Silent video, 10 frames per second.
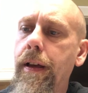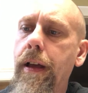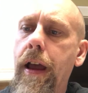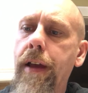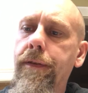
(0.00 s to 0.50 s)

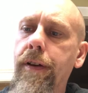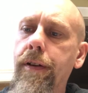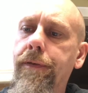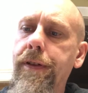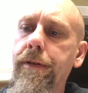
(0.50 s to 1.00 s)
I have
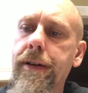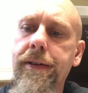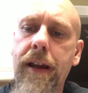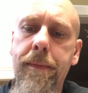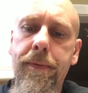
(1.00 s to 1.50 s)
a few
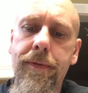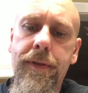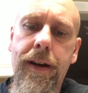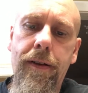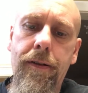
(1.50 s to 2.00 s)
examples
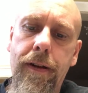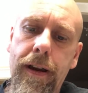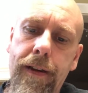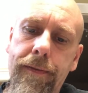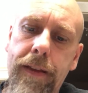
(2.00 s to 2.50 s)
here. I
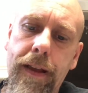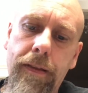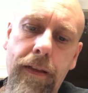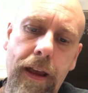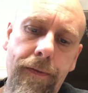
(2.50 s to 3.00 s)
have
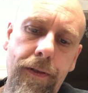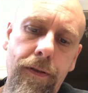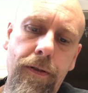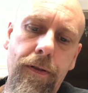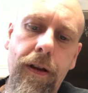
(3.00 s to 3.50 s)
that
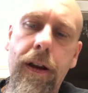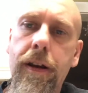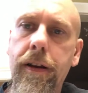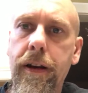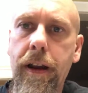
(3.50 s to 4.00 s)
lavender,
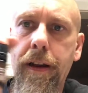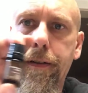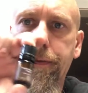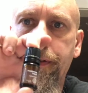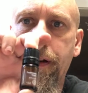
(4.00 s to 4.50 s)
and then I
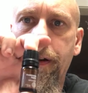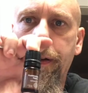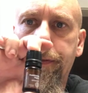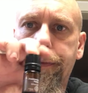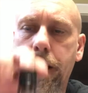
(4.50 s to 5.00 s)

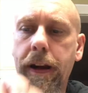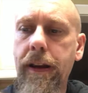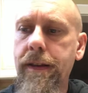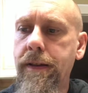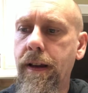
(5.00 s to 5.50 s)
have
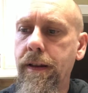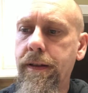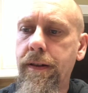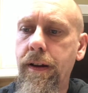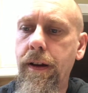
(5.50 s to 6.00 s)

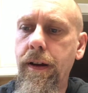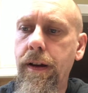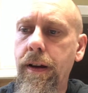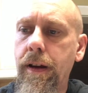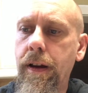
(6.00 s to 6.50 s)
frankincense,
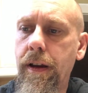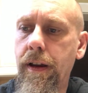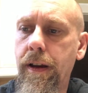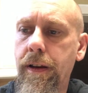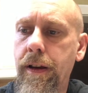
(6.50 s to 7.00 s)

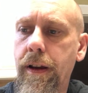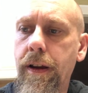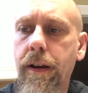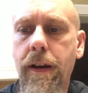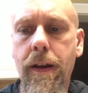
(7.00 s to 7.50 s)
and
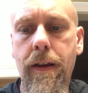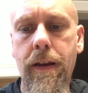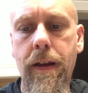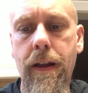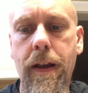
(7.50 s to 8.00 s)
then
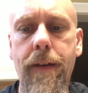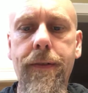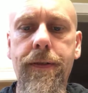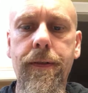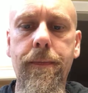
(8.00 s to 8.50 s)
I have
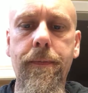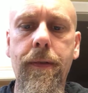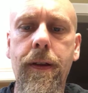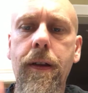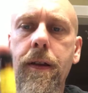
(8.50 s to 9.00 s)
some
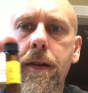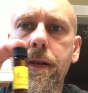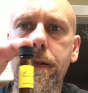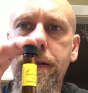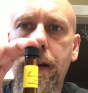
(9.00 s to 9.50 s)

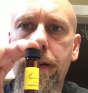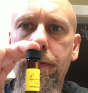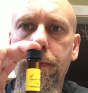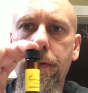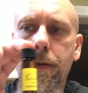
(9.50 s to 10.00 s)

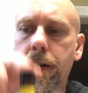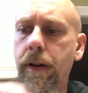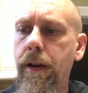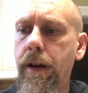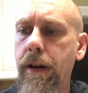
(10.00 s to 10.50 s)
sandalwood,
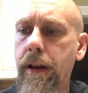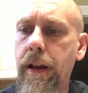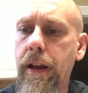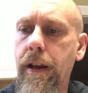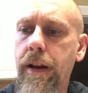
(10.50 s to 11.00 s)

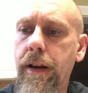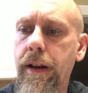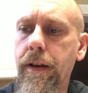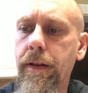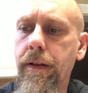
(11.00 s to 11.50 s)
and
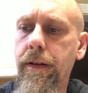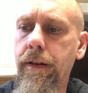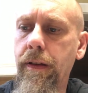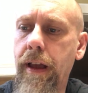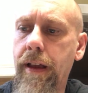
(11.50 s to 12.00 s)
then
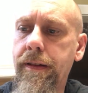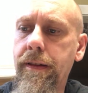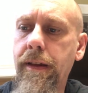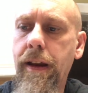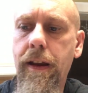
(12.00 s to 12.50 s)

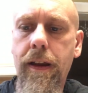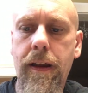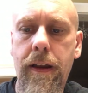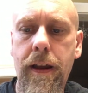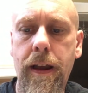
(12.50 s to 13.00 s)
lastly
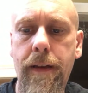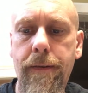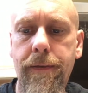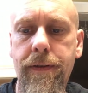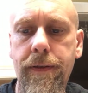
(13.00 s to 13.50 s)
I
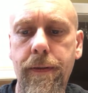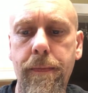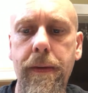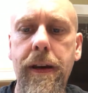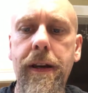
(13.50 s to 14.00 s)
have
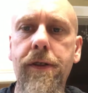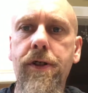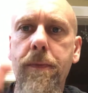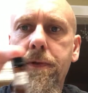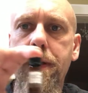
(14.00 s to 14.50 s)
some
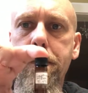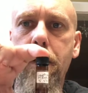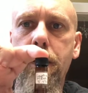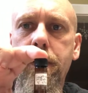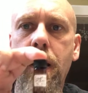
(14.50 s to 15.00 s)
Egyptian
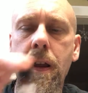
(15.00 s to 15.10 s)
musk.